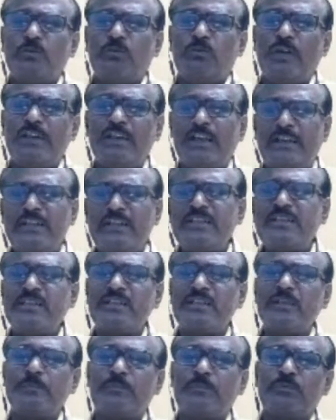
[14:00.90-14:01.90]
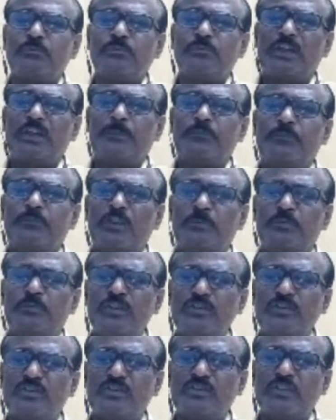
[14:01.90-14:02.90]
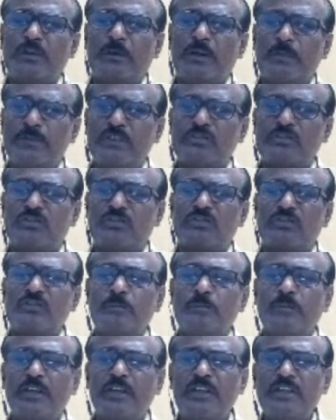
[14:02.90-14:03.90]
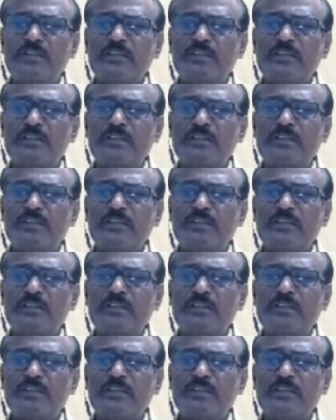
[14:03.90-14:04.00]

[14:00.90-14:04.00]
arresting a police officer, somebody's